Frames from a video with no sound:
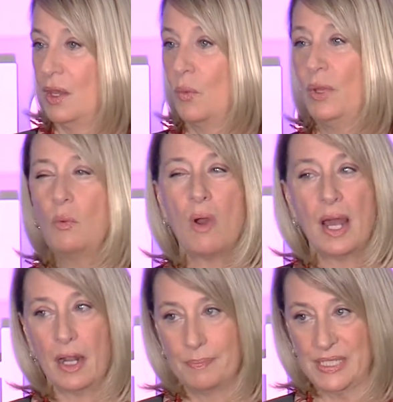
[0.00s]
We
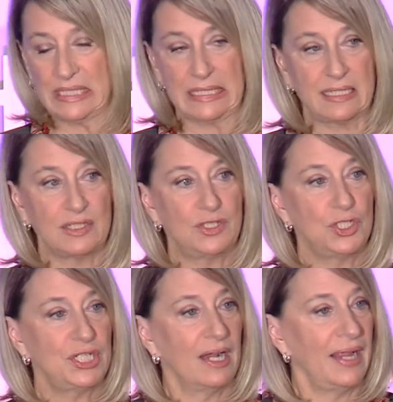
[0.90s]
want our businesses to
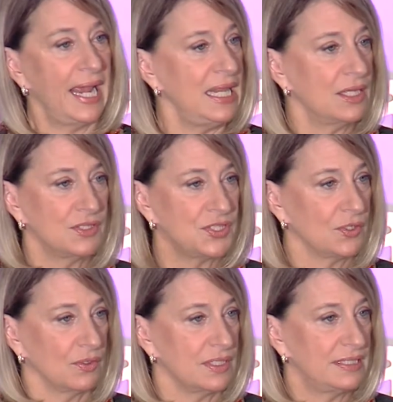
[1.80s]
share any
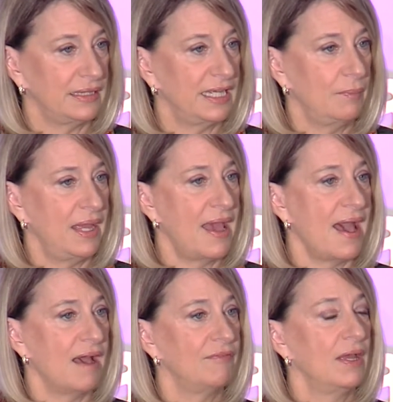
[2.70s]
concerns that they may
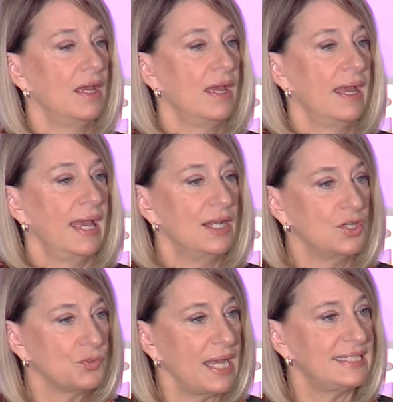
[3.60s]
have and
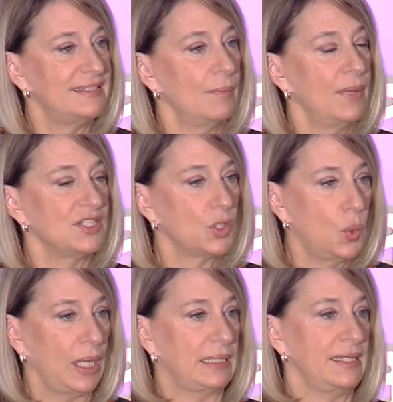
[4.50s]
address them as
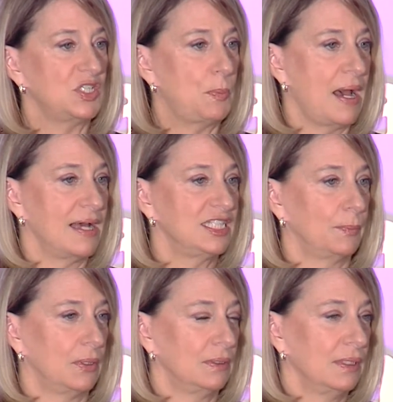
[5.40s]
quickly as
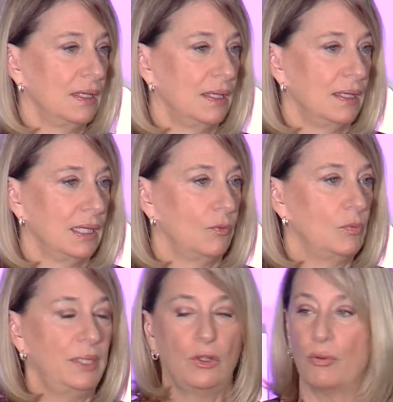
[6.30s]
possible.
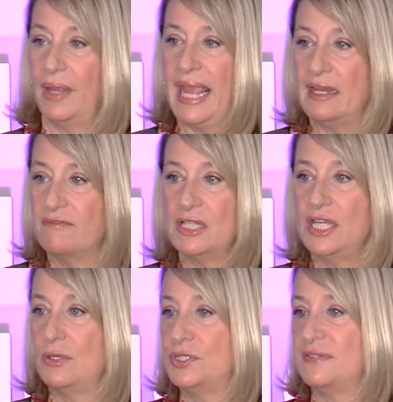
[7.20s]
We'll be creative in
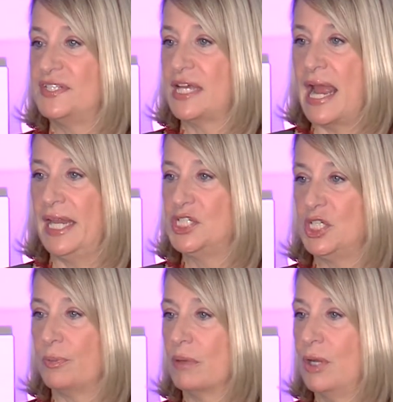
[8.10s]
the use of signage
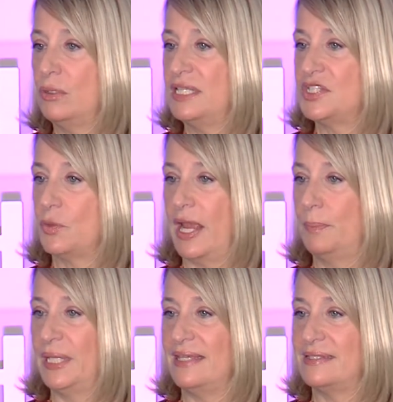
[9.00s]
to promote these great
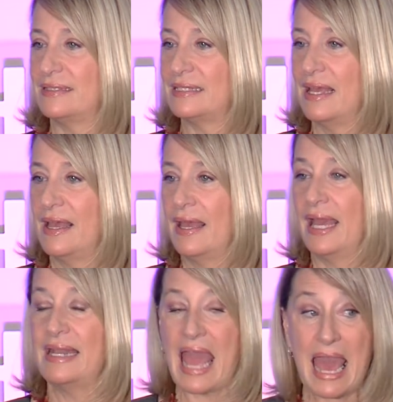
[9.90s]
places,
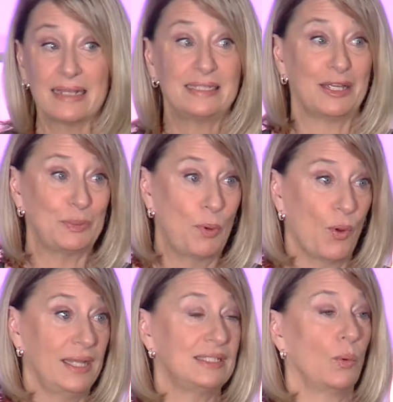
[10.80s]
and access
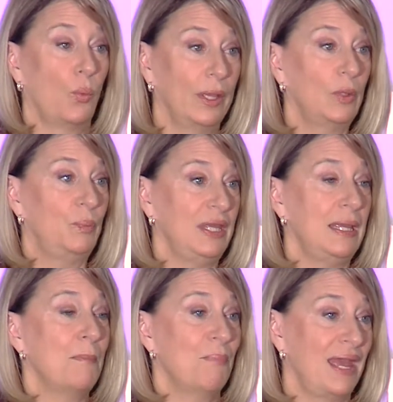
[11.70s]
points will
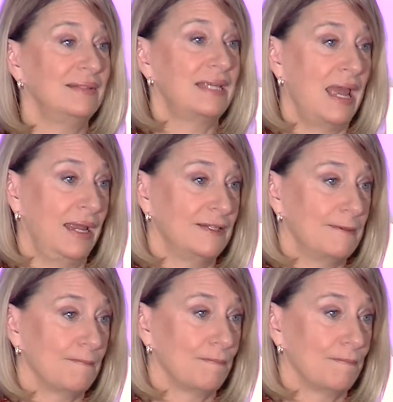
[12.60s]
be maintained.